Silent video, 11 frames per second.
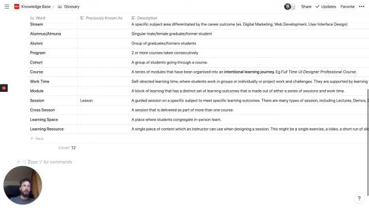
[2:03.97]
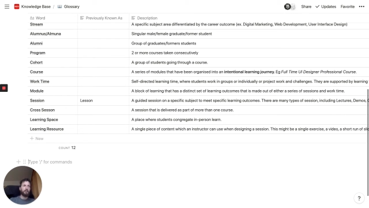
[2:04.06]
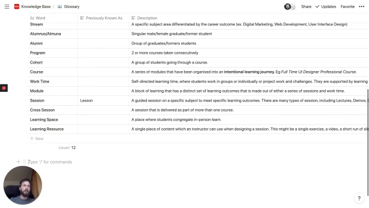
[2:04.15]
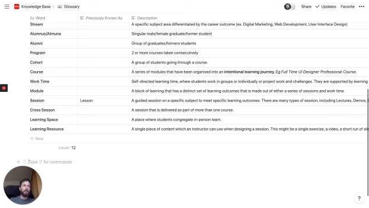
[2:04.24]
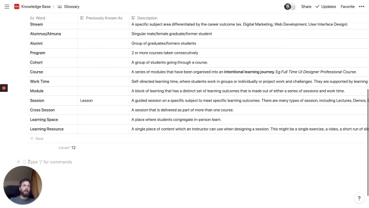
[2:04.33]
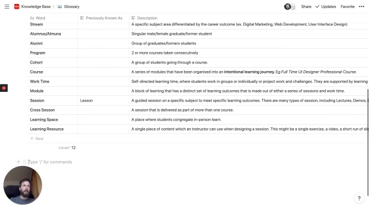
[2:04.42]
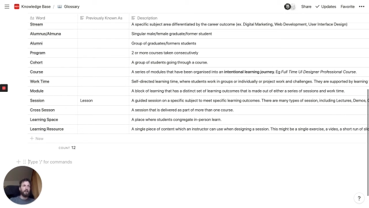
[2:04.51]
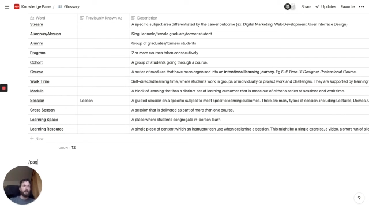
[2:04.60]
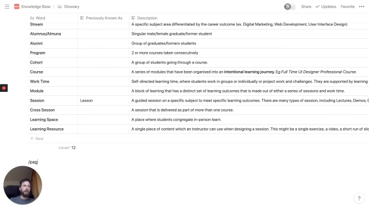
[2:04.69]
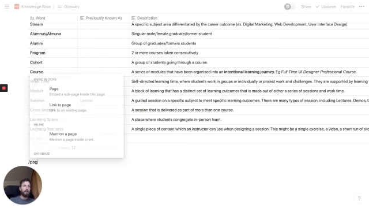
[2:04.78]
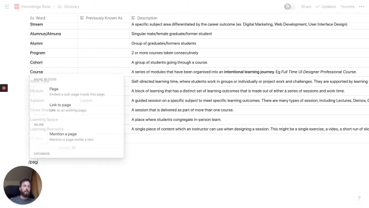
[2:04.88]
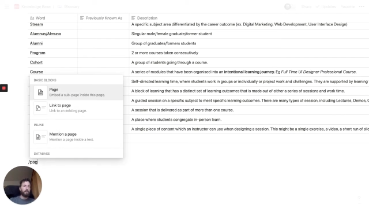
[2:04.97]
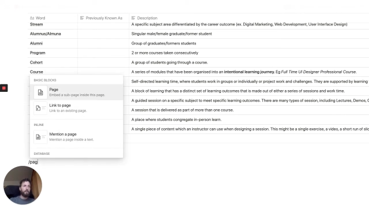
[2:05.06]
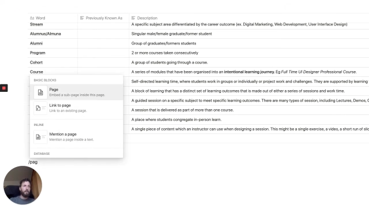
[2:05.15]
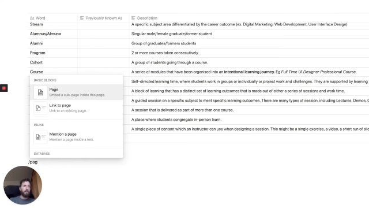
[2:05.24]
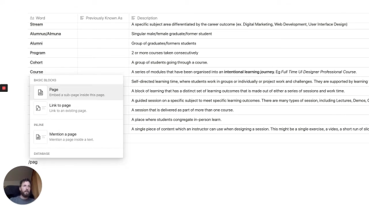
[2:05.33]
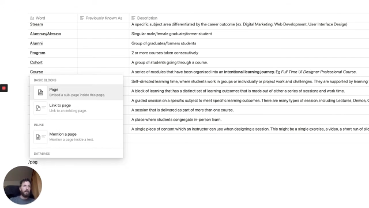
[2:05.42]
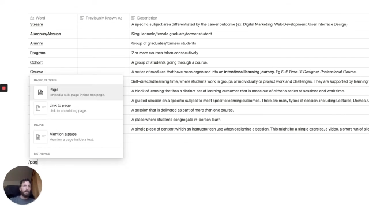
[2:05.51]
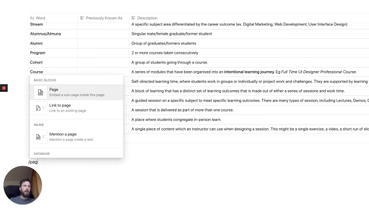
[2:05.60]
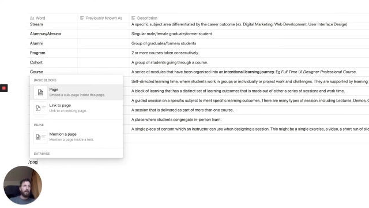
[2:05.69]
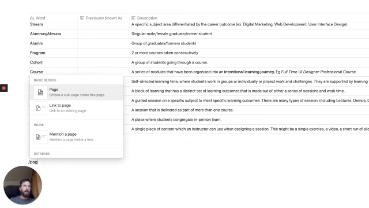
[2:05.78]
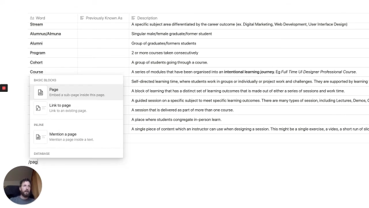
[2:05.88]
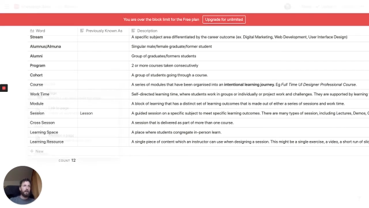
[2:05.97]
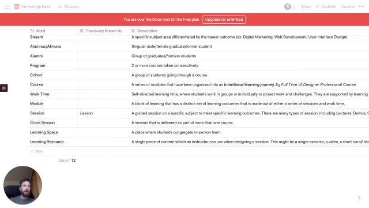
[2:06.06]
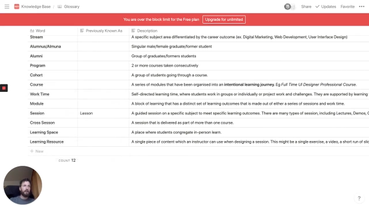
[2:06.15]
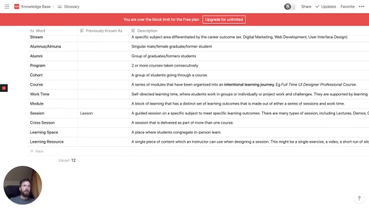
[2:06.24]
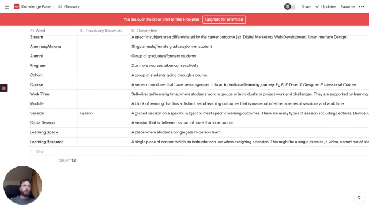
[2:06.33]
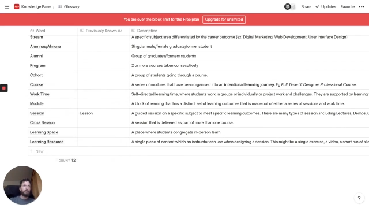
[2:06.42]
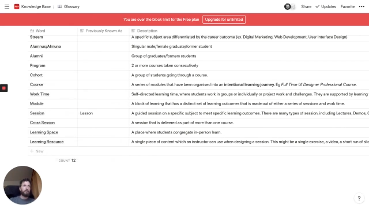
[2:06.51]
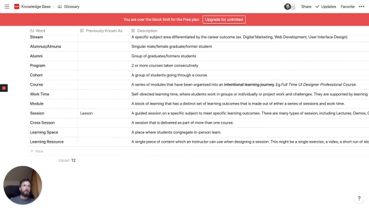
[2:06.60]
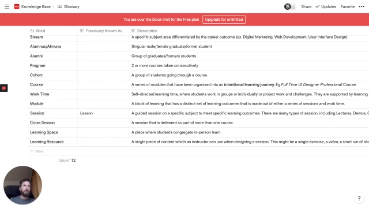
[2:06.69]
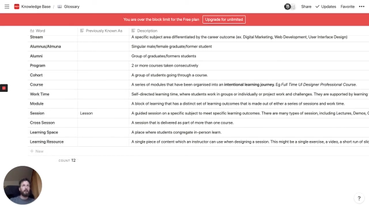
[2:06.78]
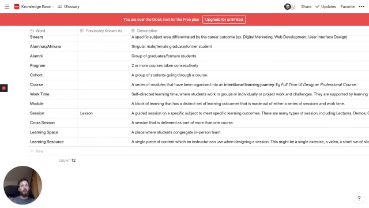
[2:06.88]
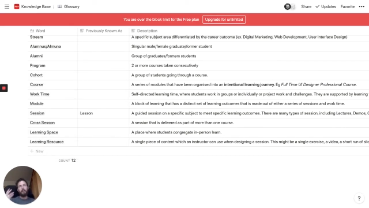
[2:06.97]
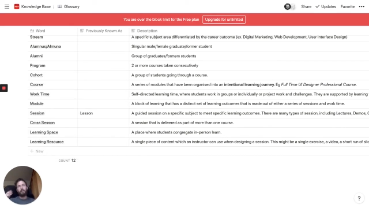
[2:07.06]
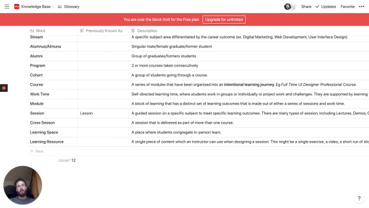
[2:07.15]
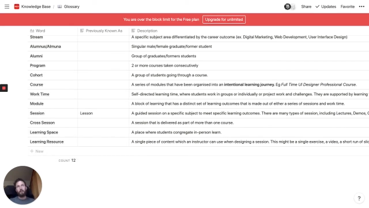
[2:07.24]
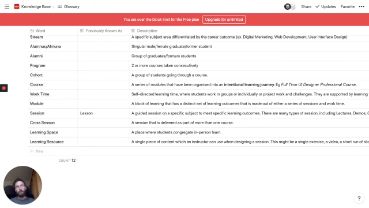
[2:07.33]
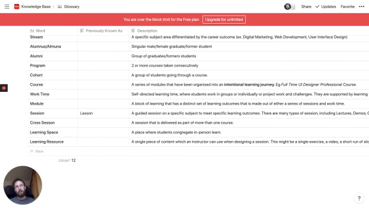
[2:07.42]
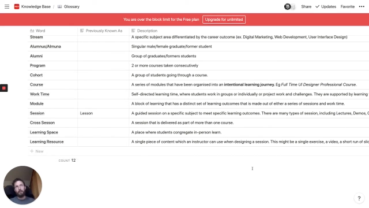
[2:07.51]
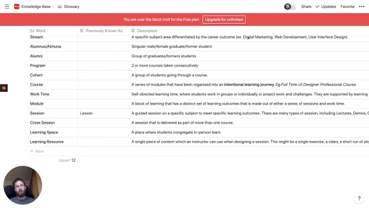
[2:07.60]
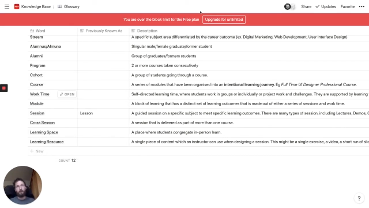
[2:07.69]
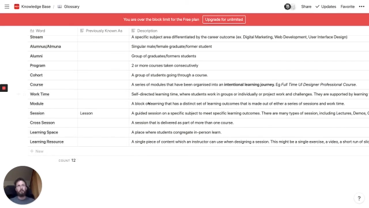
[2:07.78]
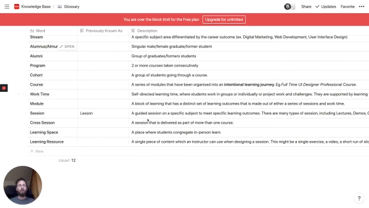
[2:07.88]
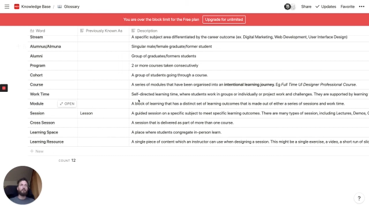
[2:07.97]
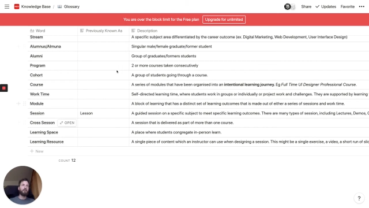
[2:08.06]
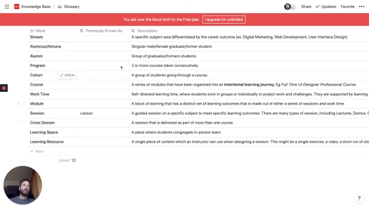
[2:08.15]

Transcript: [unreadable: no face in view]